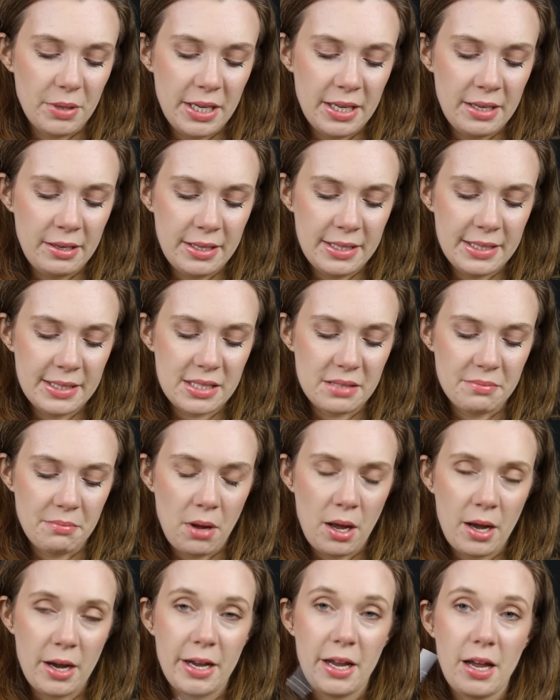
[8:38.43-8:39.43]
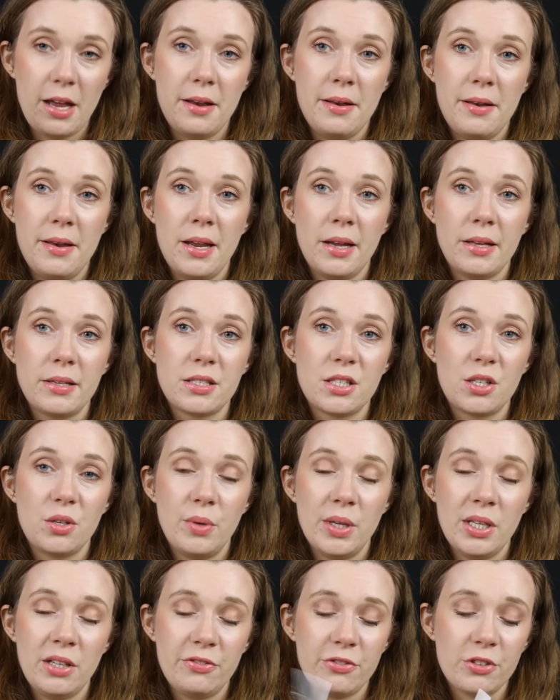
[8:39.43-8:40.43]
It is my NYX
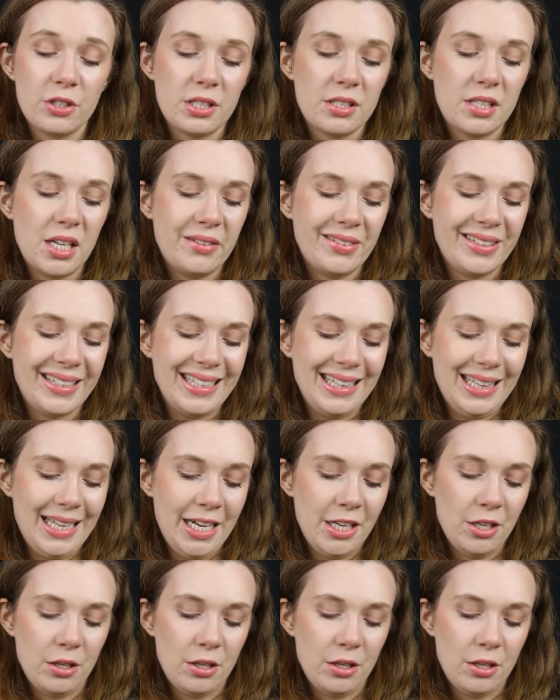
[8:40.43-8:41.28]
24-7 Glide